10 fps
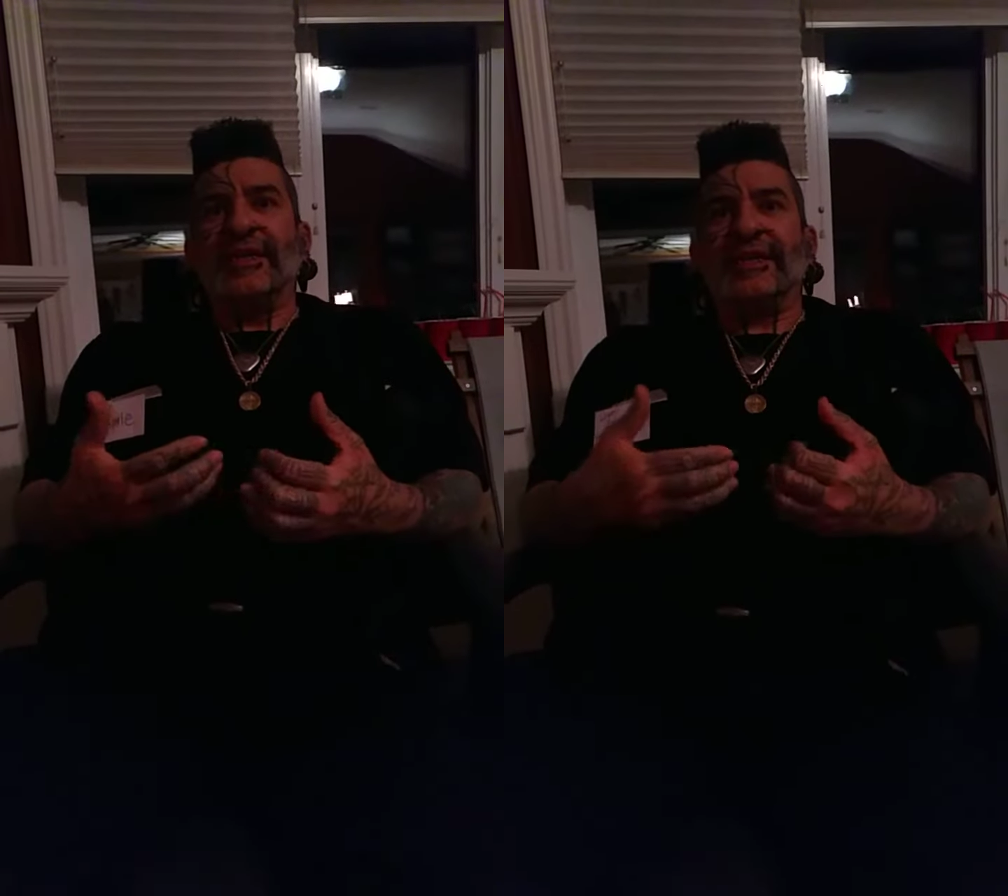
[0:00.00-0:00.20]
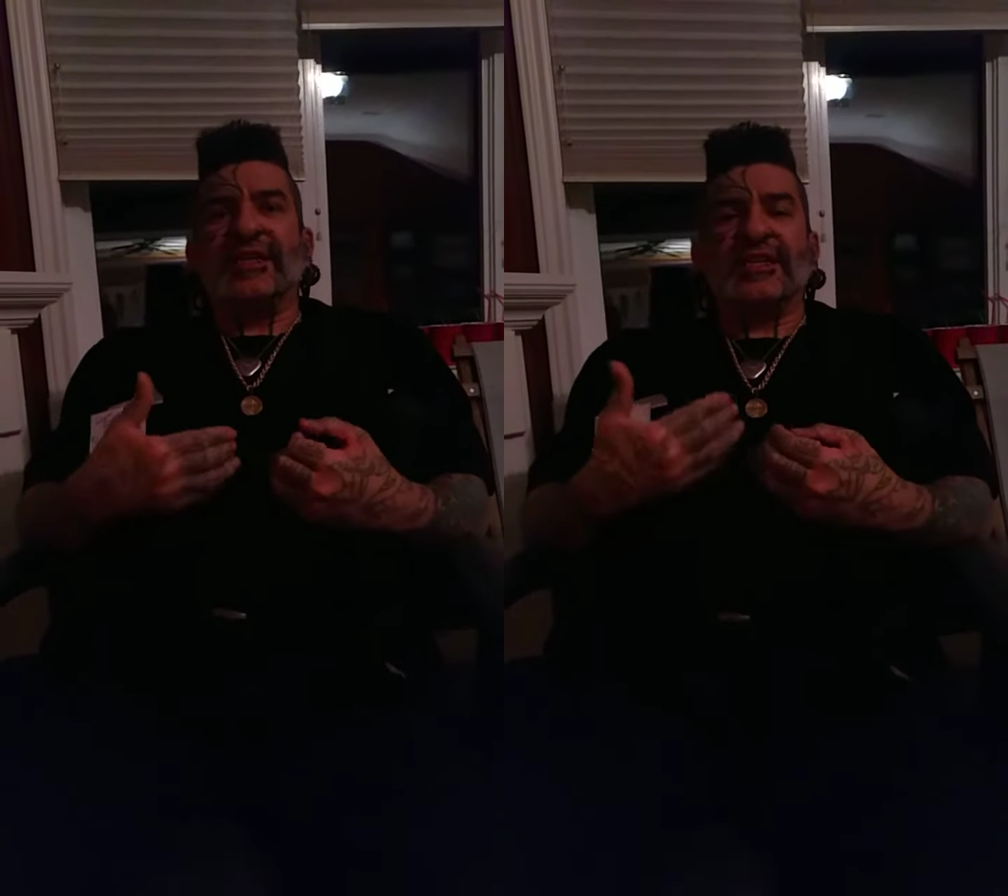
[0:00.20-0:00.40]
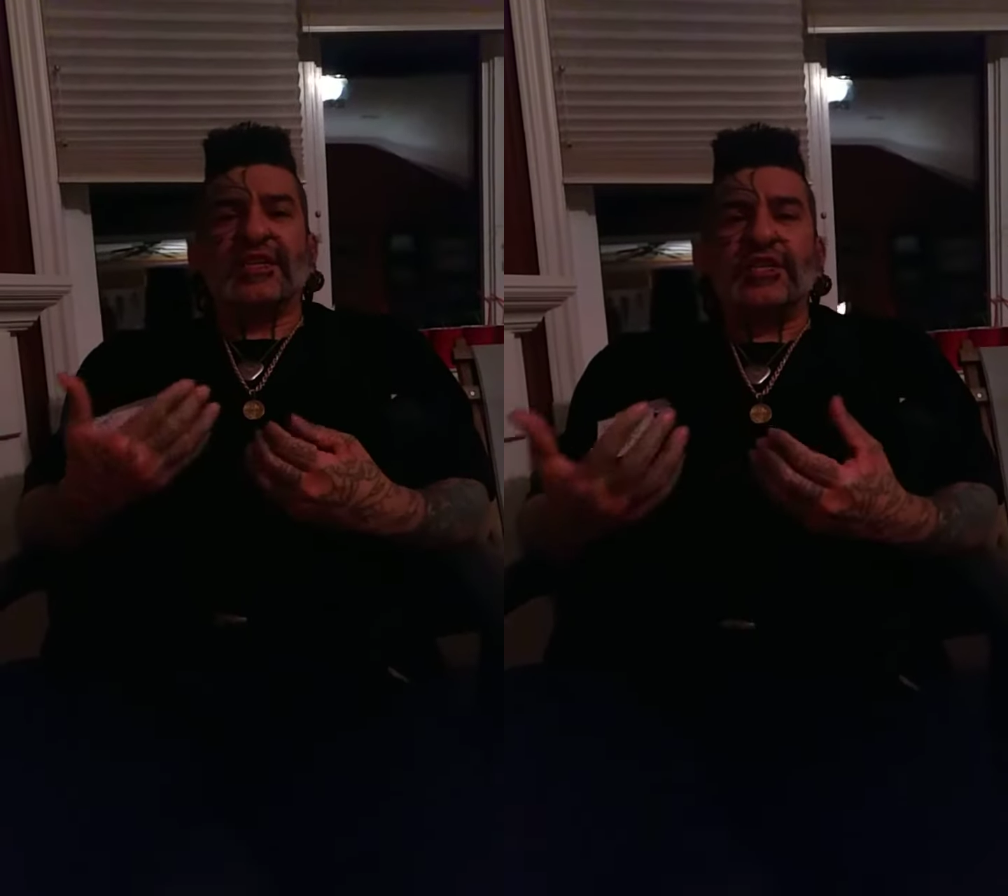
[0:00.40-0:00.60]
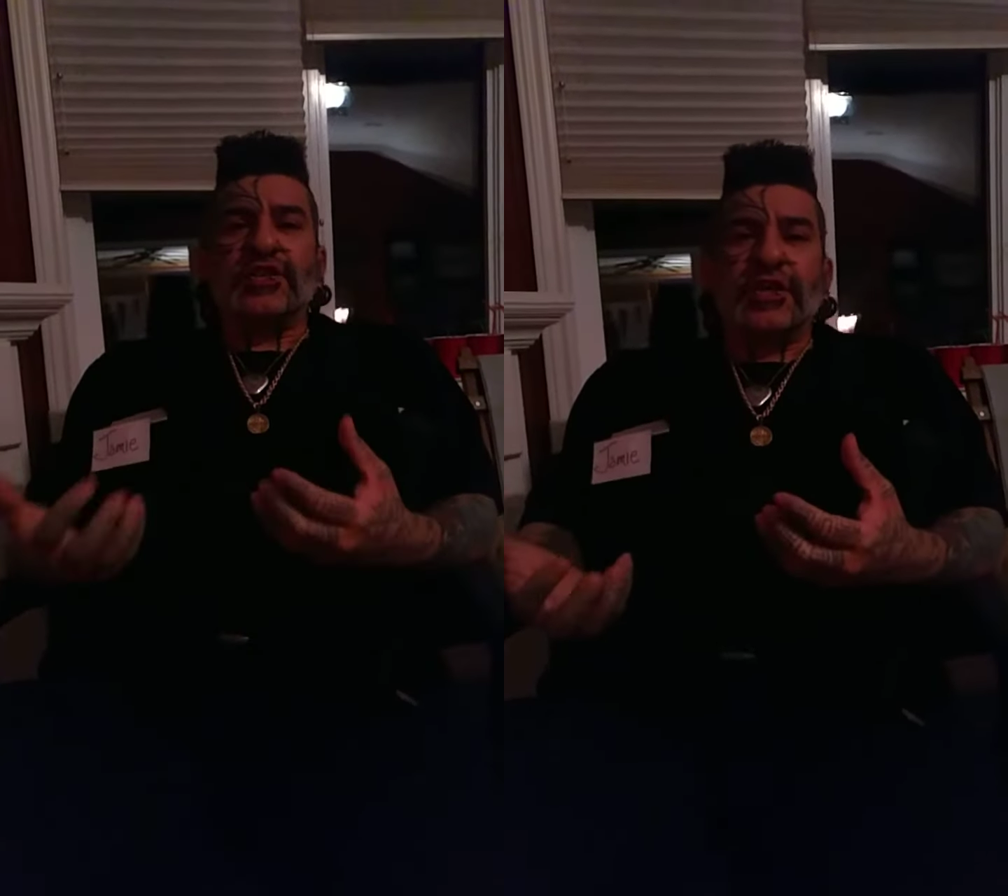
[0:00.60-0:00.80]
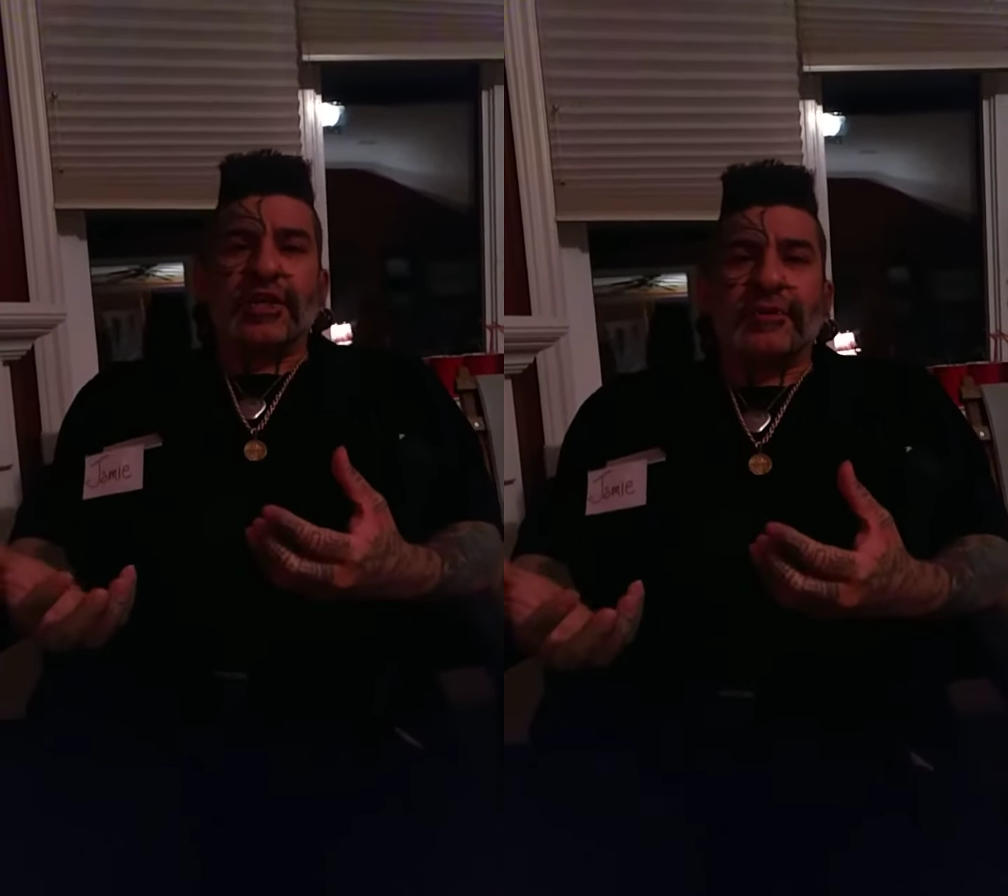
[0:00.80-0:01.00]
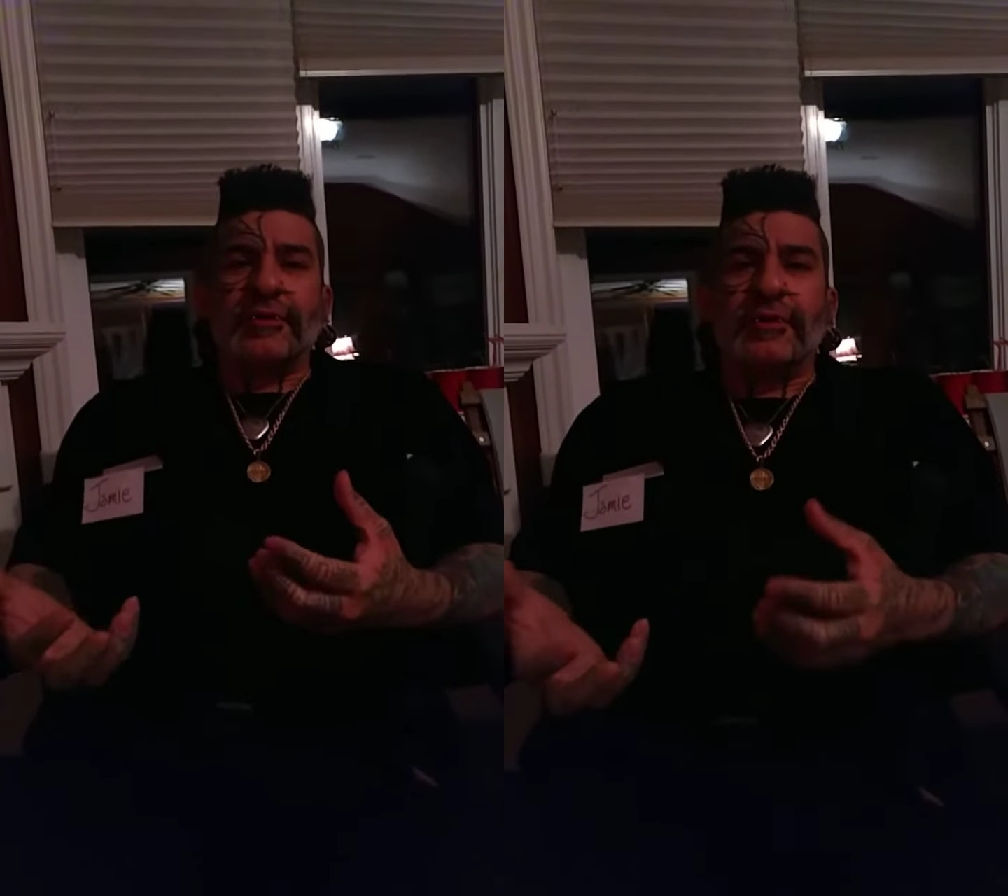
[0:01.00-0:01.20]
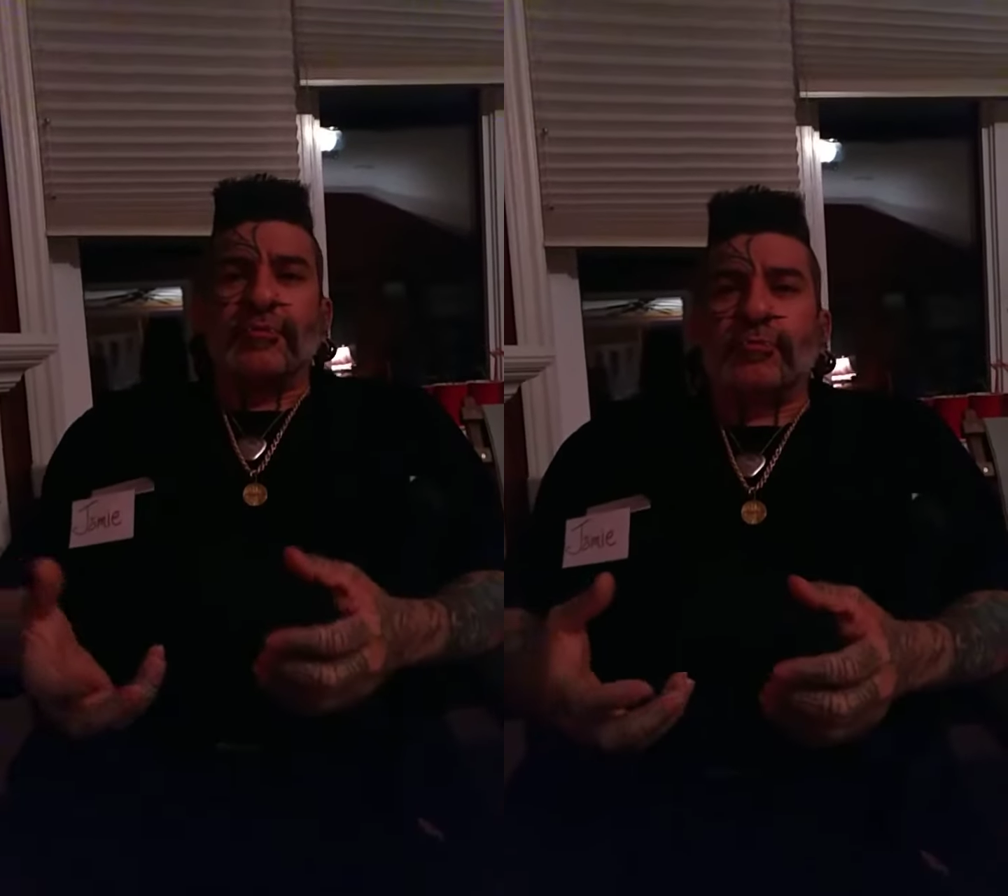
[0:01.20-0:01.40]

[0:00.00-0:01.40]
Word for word: the decision